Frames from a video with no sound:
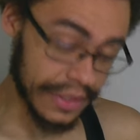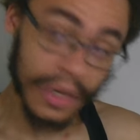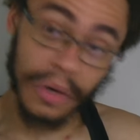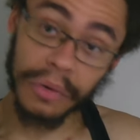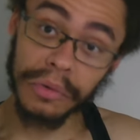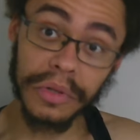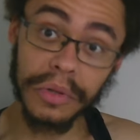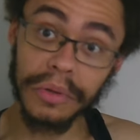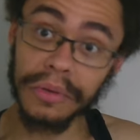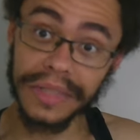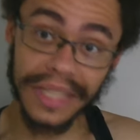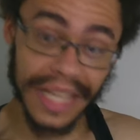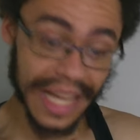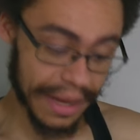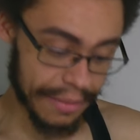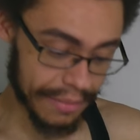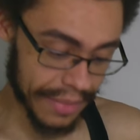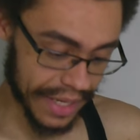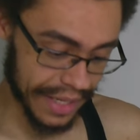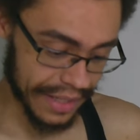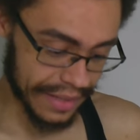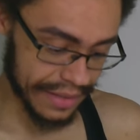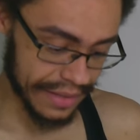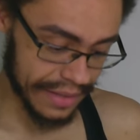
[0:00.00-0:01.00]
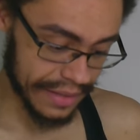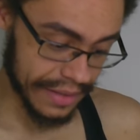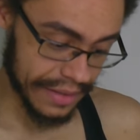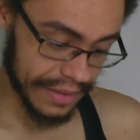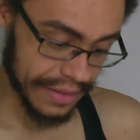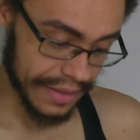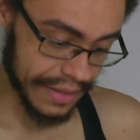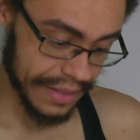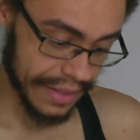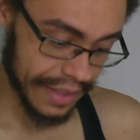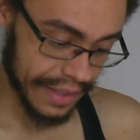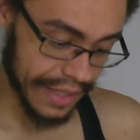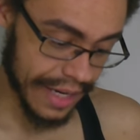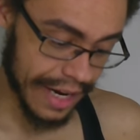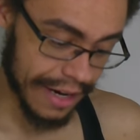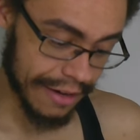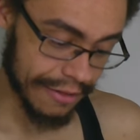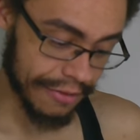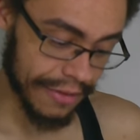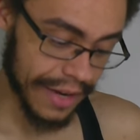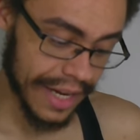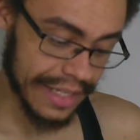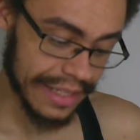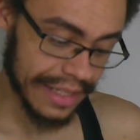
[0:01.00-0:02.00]
Don't know what that means.
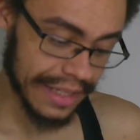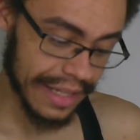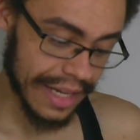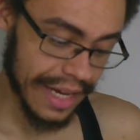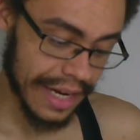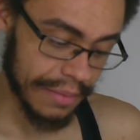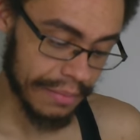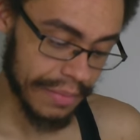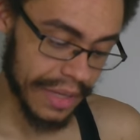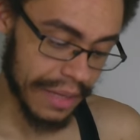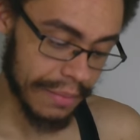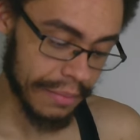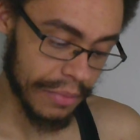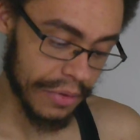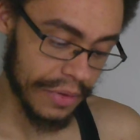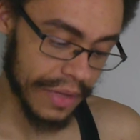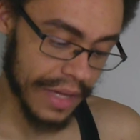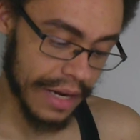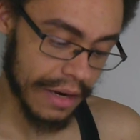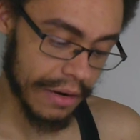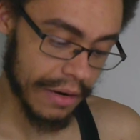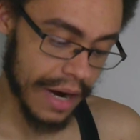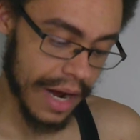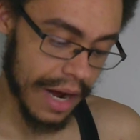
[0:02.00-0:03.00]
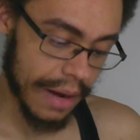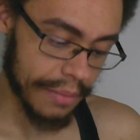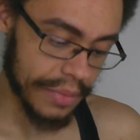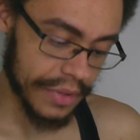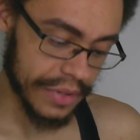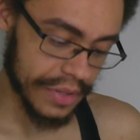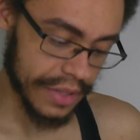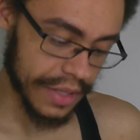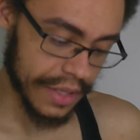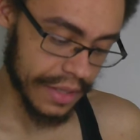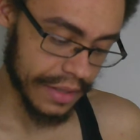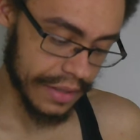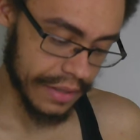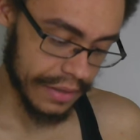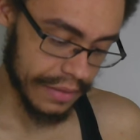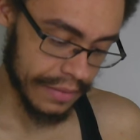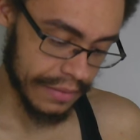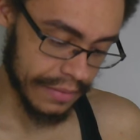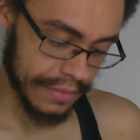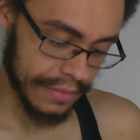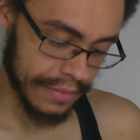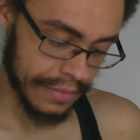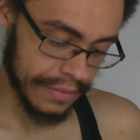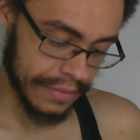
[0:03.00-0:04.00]
Gotta face a lot of people that are opposite.
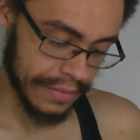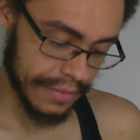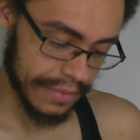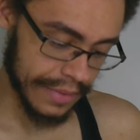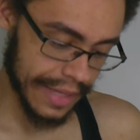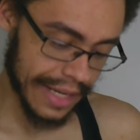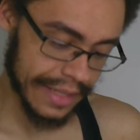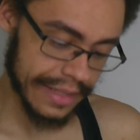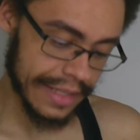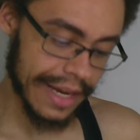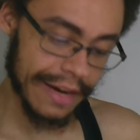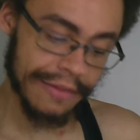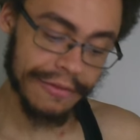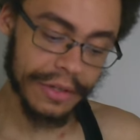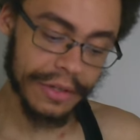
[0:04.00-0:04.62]
That's